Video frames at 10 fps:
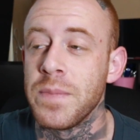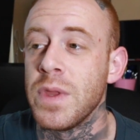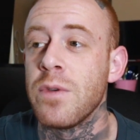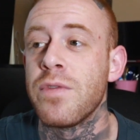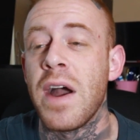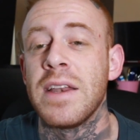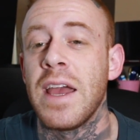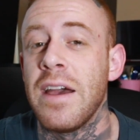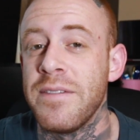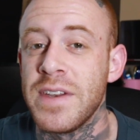you find
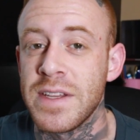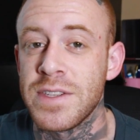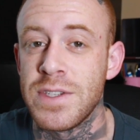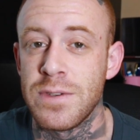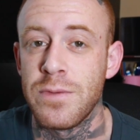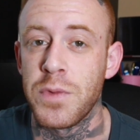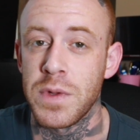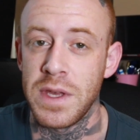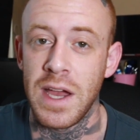evidence for the